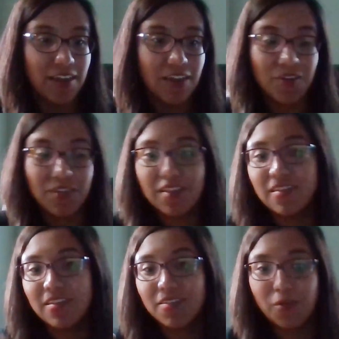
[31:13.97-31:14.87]

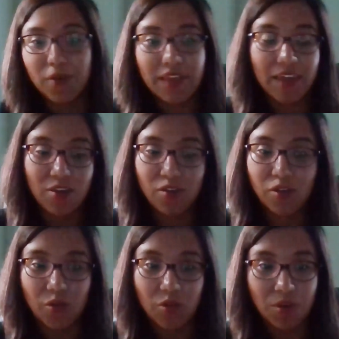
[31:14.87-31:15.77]
this is the way that you
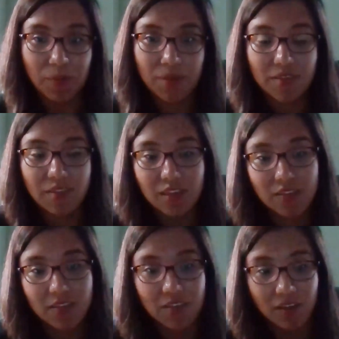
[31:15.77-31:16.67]
grow your
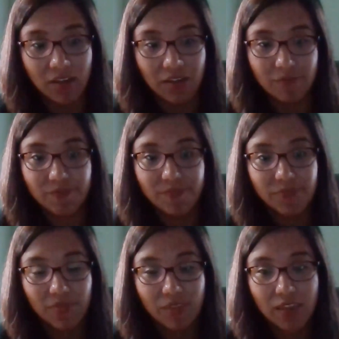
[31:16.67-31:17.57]
business.
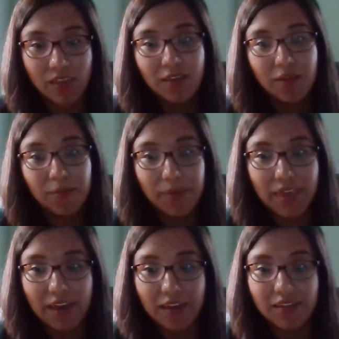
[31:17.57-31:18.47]

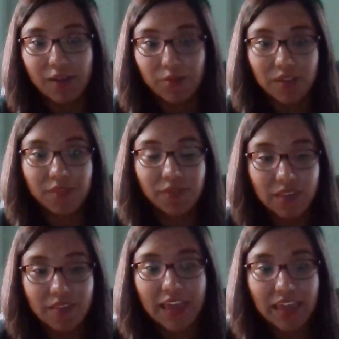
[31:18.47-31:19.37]
But yeah, I would
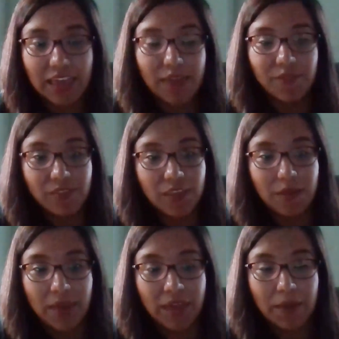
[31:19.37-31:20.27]
definitely say give
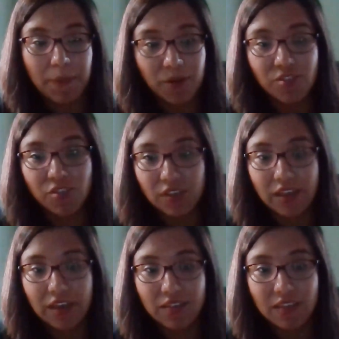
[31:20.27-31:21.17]
them a
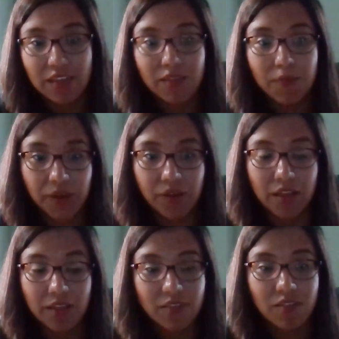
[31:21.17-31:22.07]
personalized
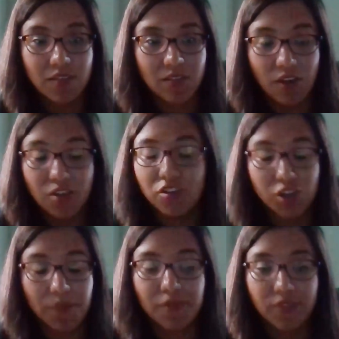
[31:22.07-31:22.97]
experience on your
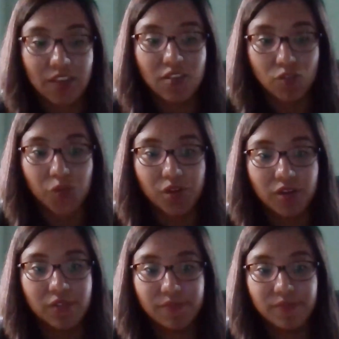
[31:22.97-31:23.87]
Shopify store.